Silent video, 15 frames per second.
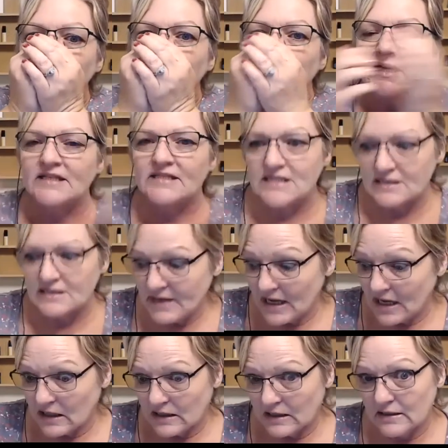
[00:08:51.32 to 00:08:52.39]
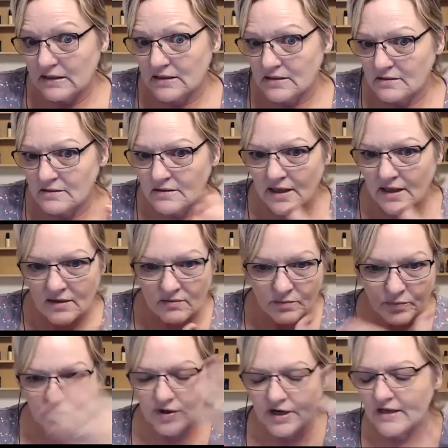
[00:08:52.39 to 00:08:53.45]
and smell and
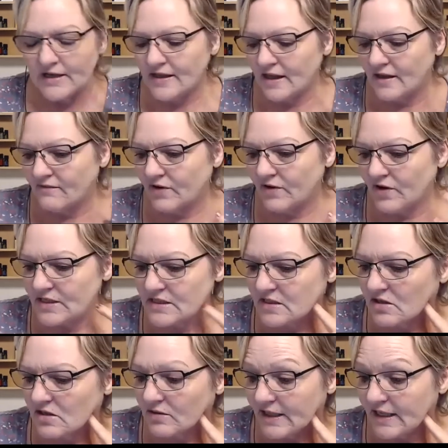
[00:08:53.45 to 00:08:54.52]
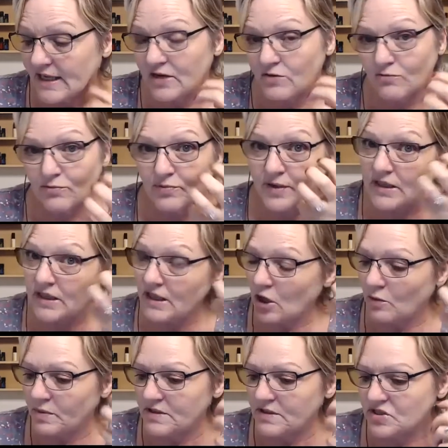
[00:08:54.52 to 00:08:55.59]
breathe in very slowly. It really
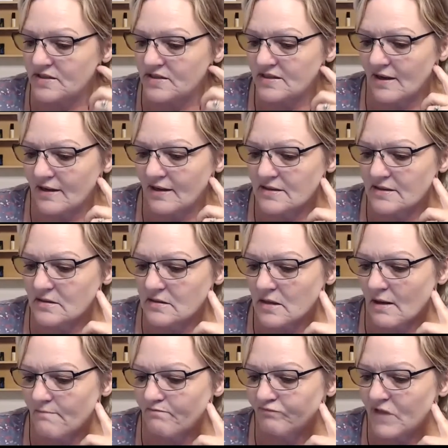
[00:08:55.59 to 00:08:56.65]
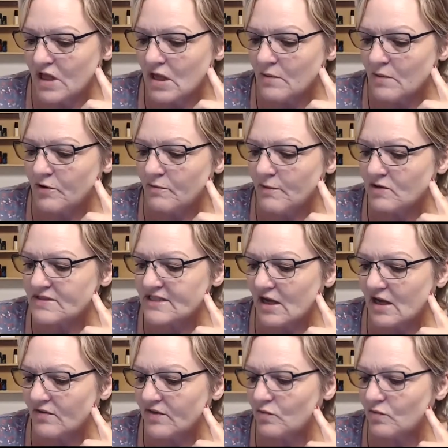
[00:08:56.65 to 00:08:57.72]
opens your sinuses up. Promotes
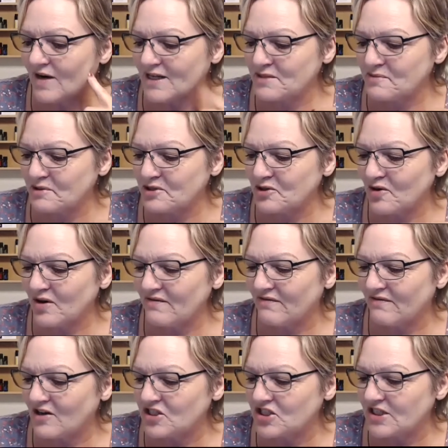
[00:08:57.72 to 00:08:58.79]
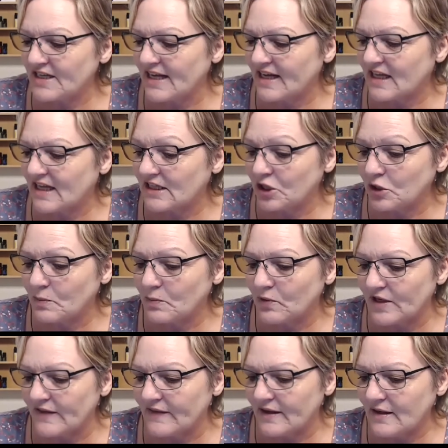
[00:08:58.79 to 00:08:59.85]
healthy respiratory function and clear
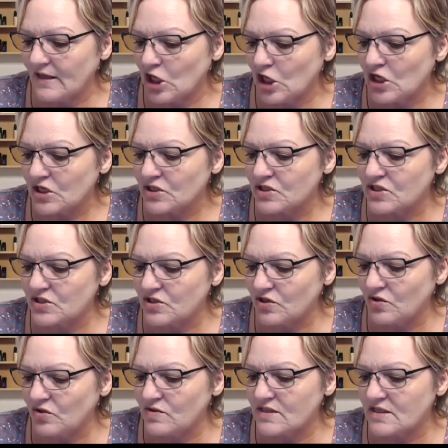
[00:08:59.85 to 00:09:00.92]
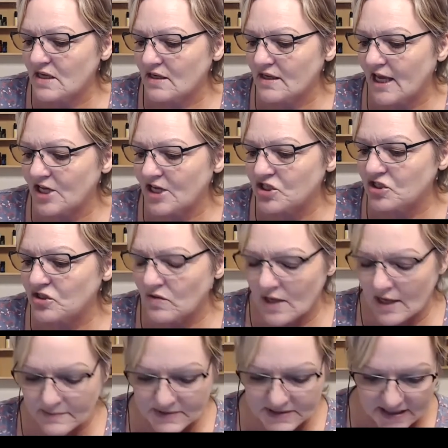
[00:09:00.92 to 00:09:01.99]
breathing. Soothes the occasional
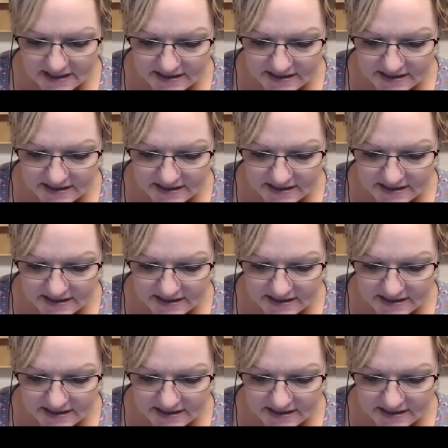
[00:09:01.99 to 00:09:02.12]
upset